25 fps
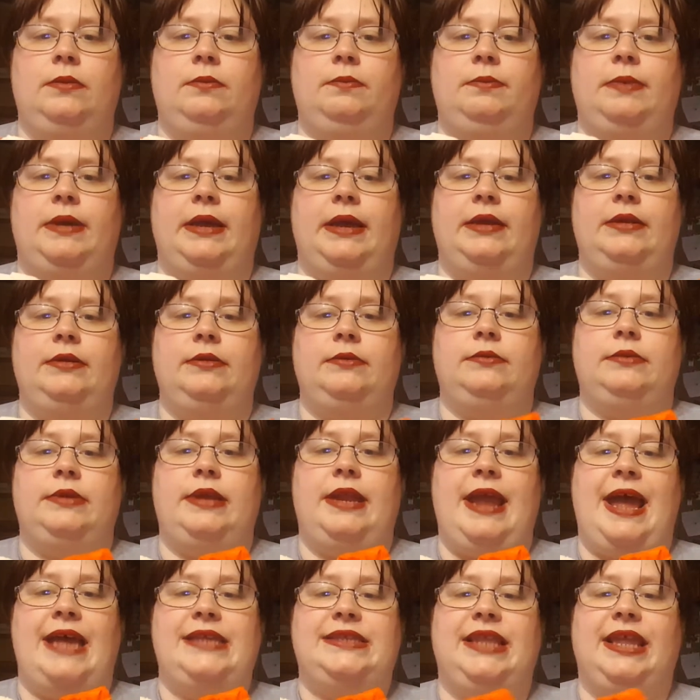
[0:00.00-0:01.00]
But
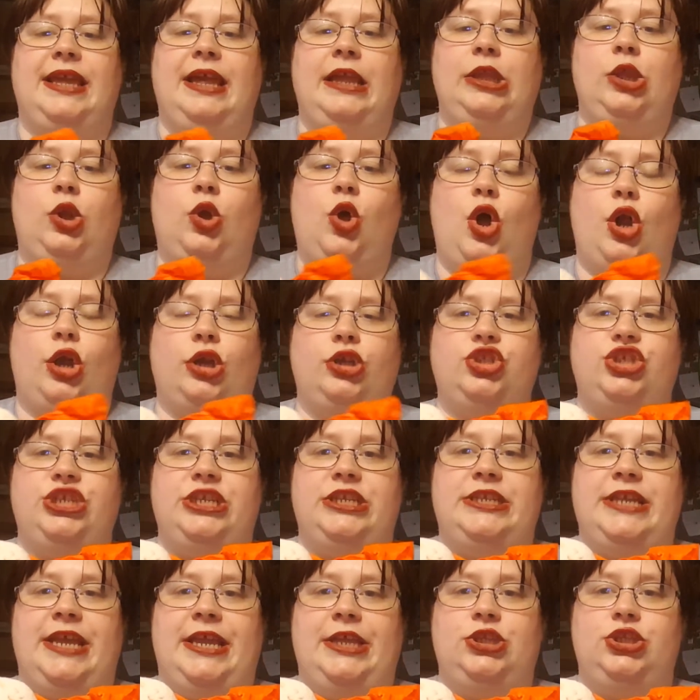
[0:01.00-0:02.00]
it has like a little orangey
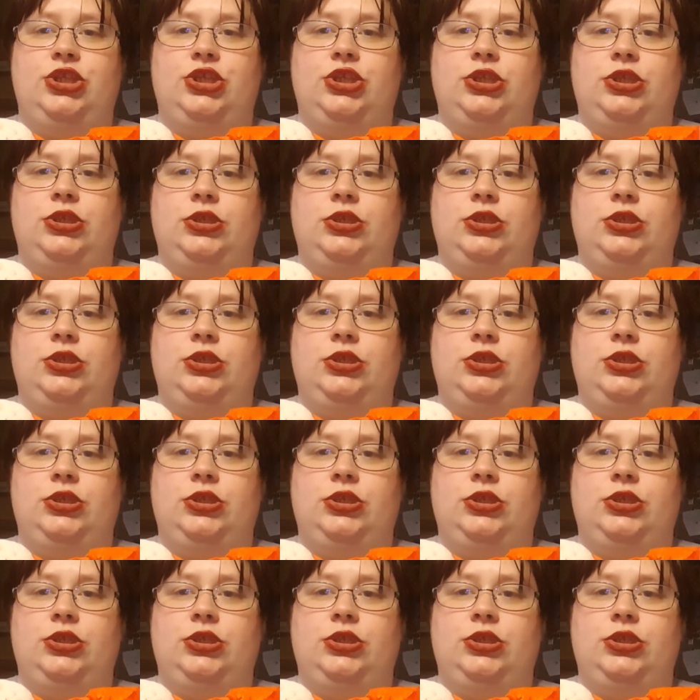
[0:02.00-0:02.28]
tint